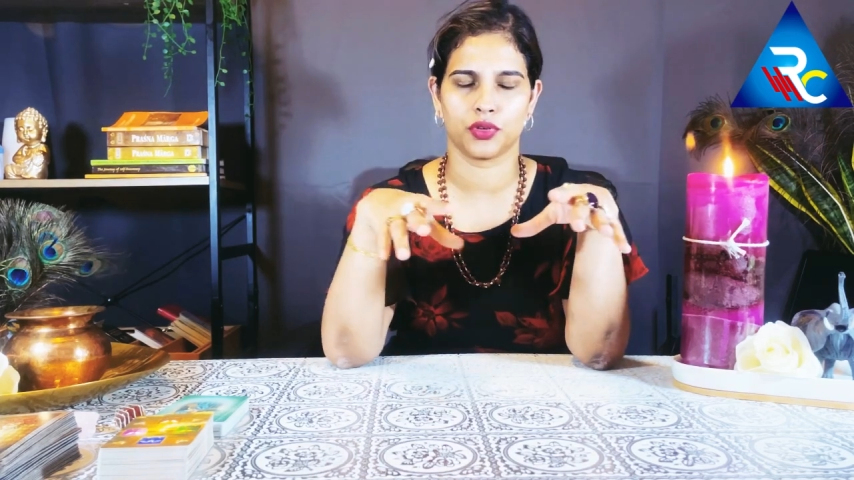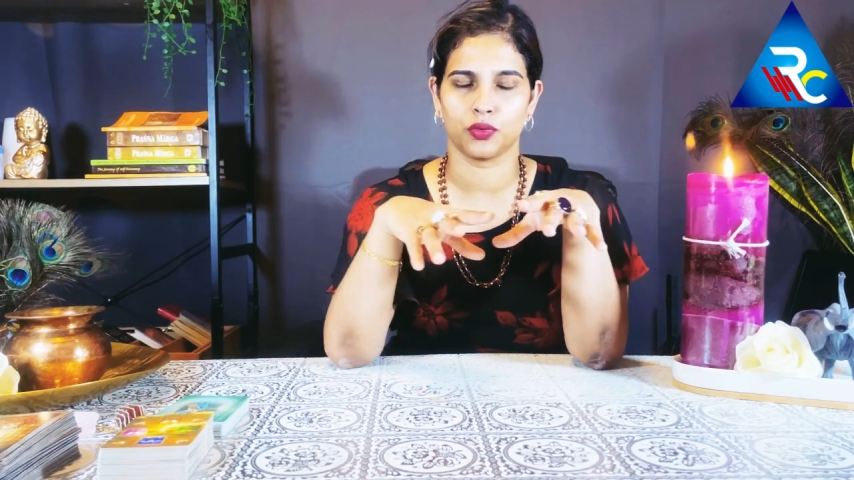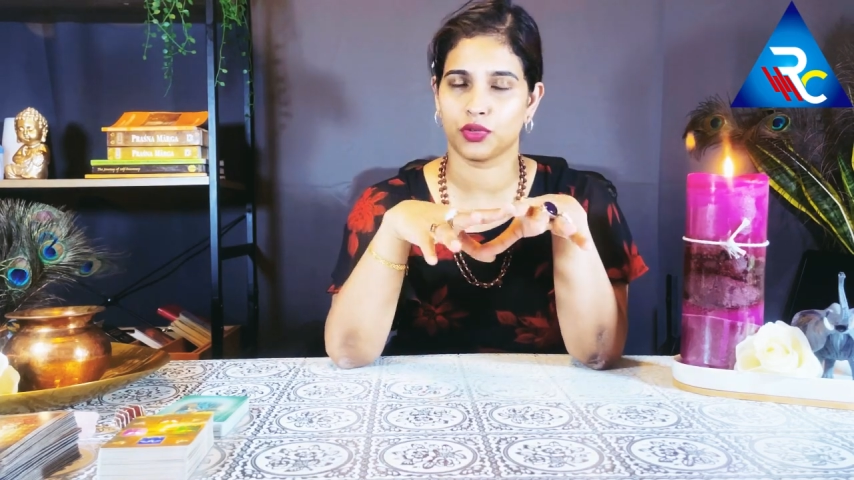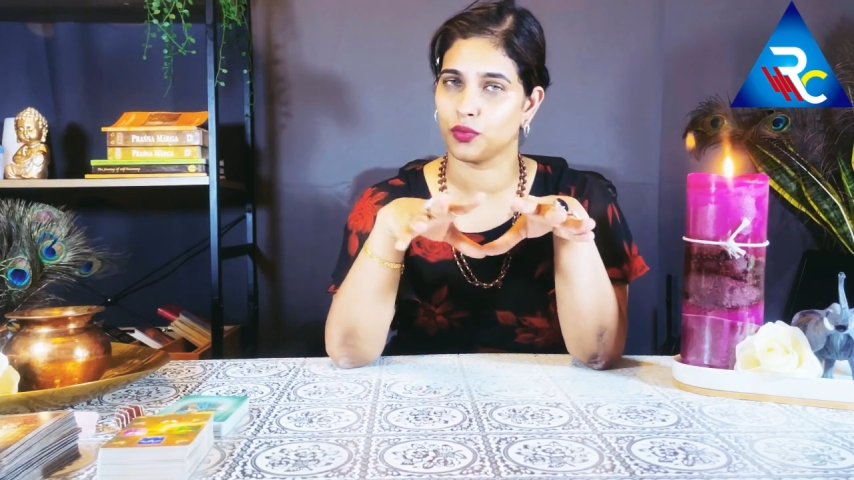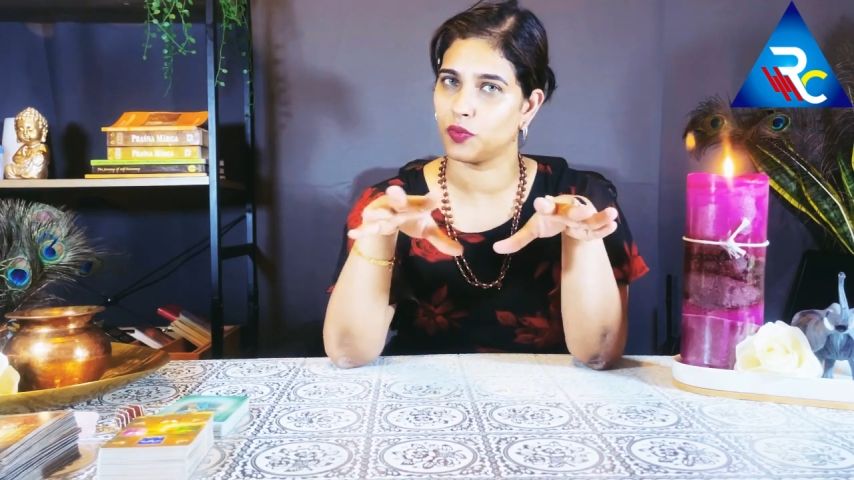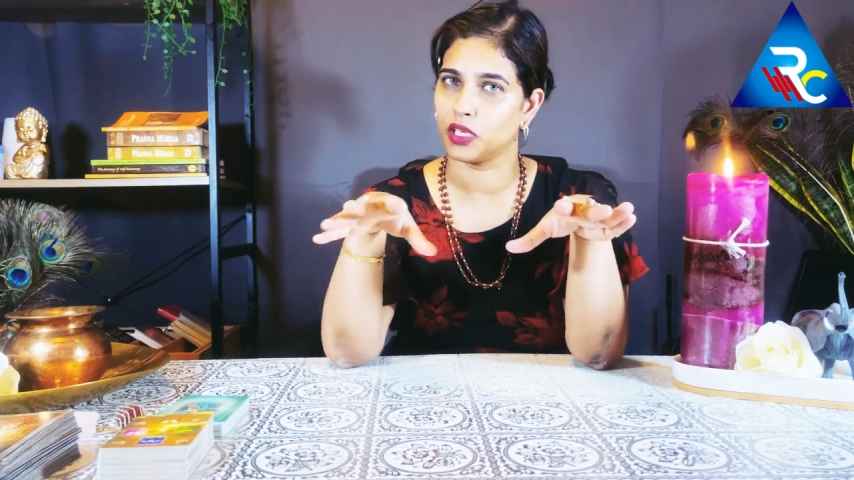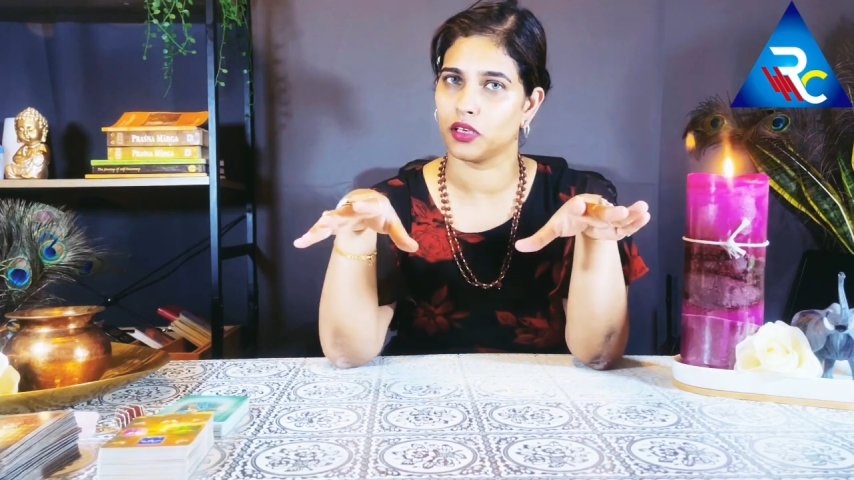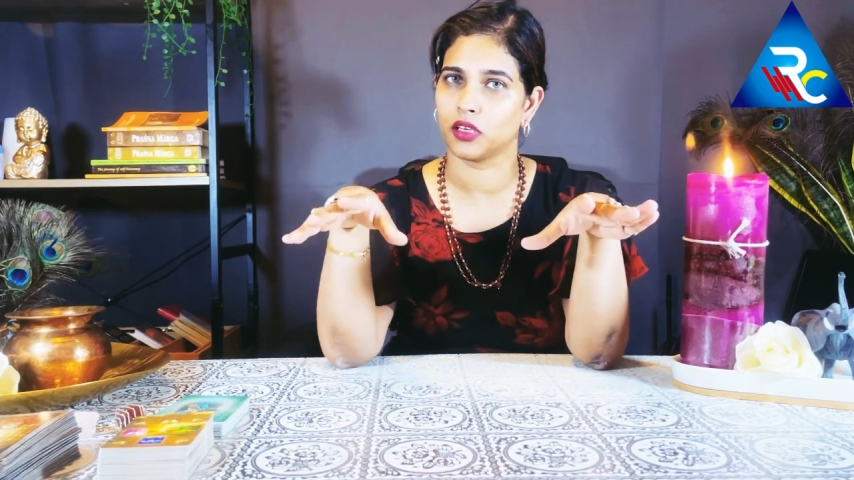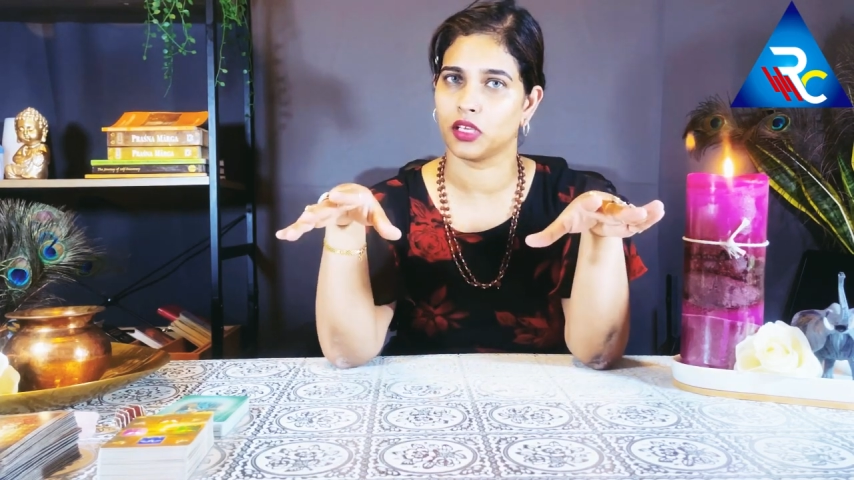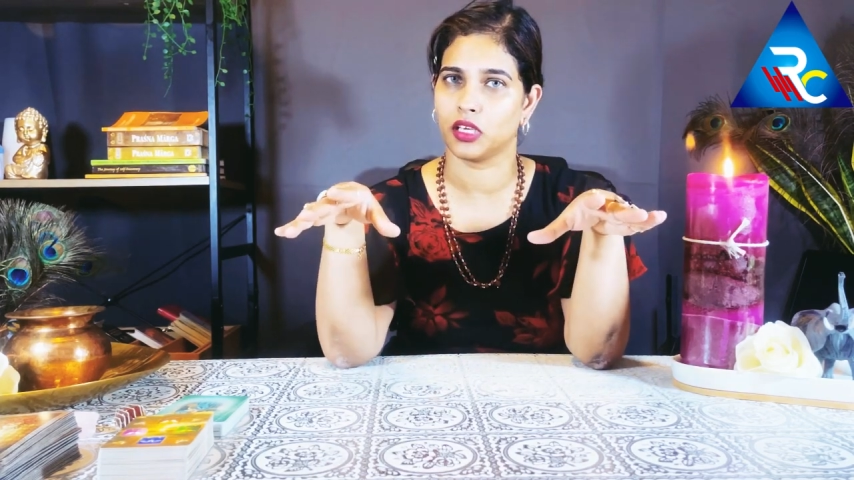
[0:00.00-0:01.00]
also will
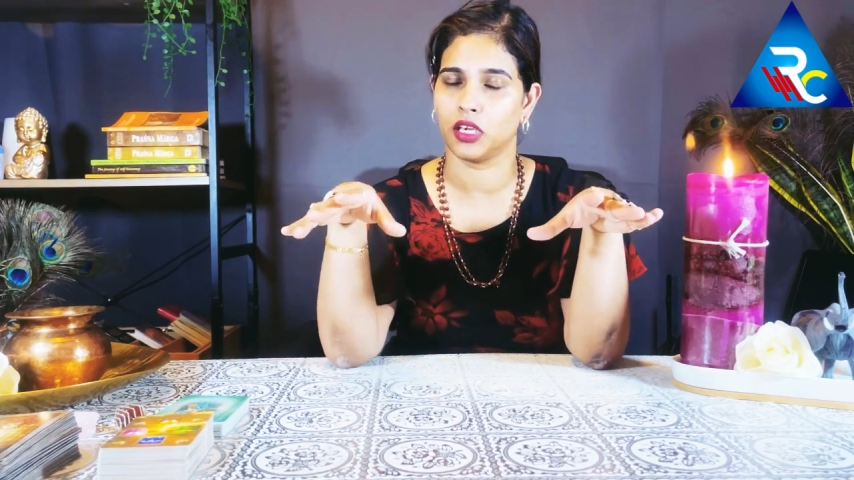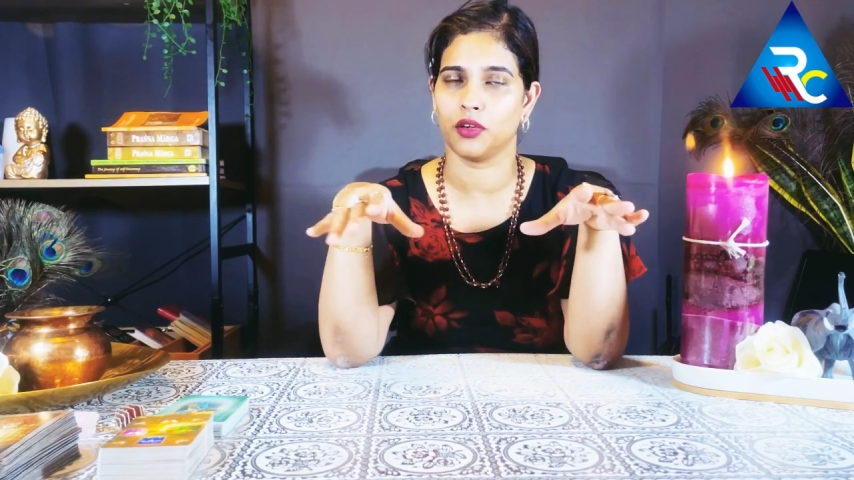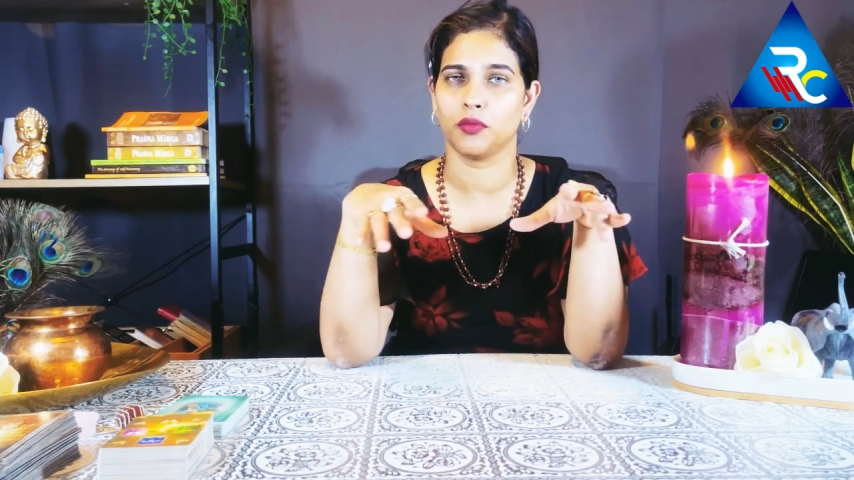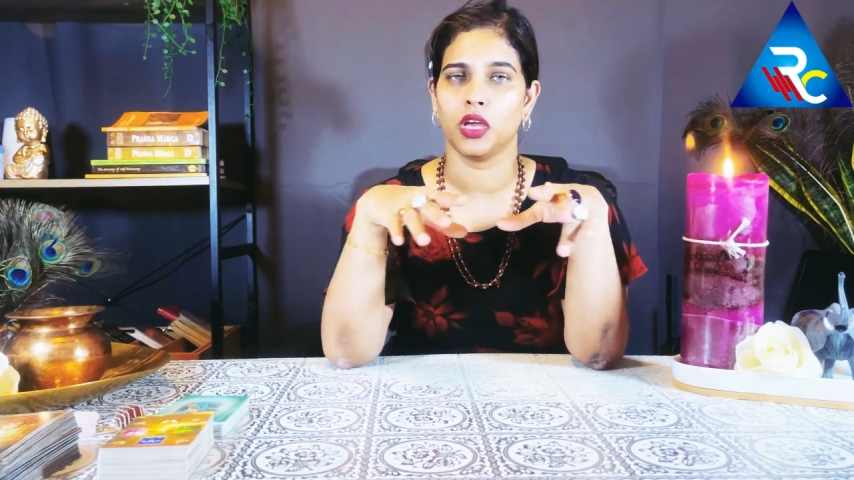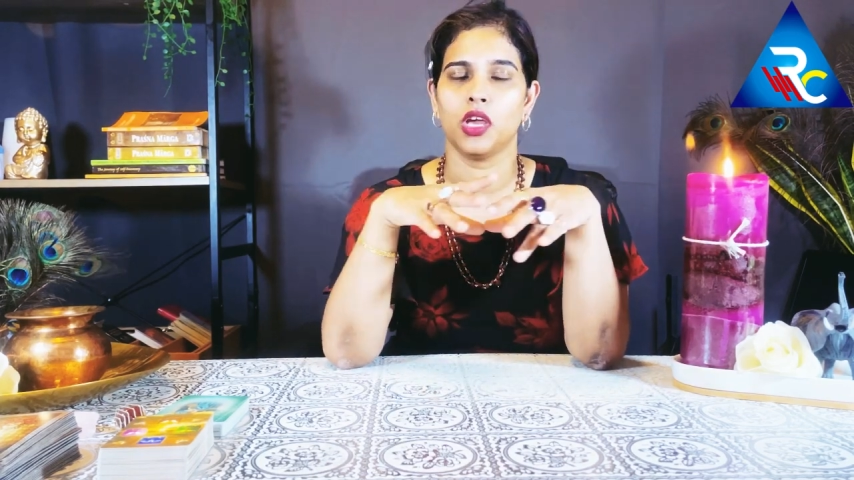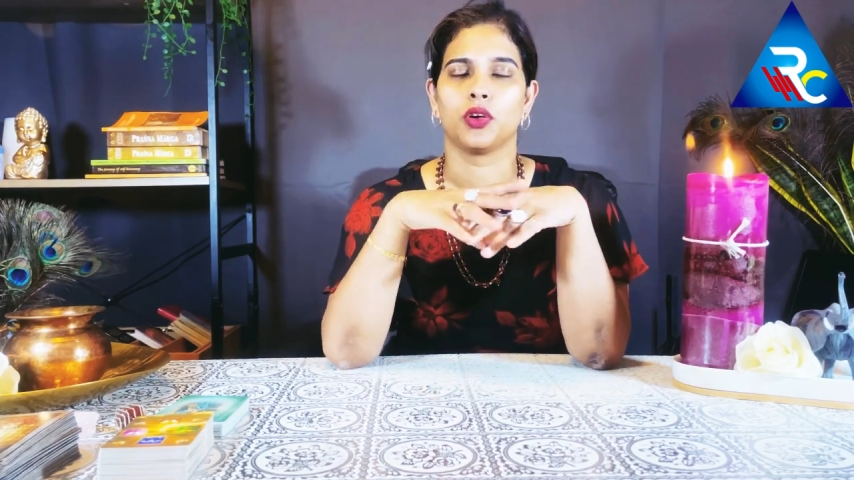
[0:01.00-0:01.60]
give